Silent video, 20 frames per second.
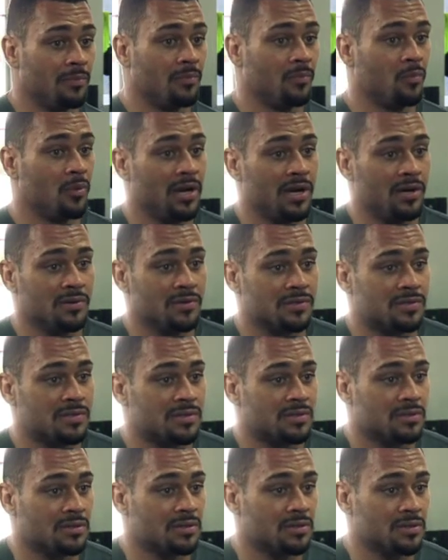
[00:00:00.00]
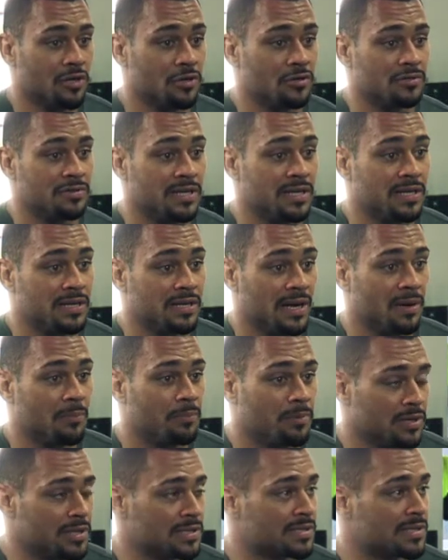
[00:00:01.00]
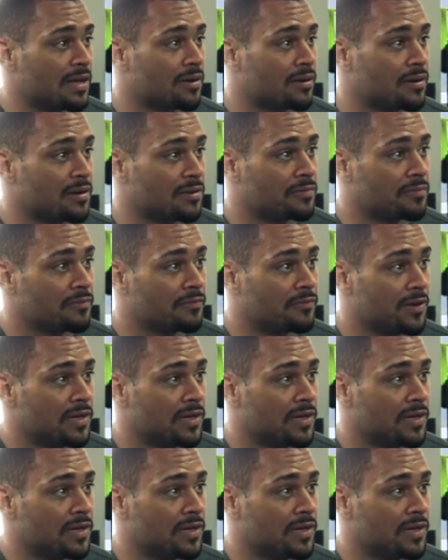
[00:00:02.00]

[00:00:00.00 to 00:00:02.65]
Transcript: When I was 13, I put this out on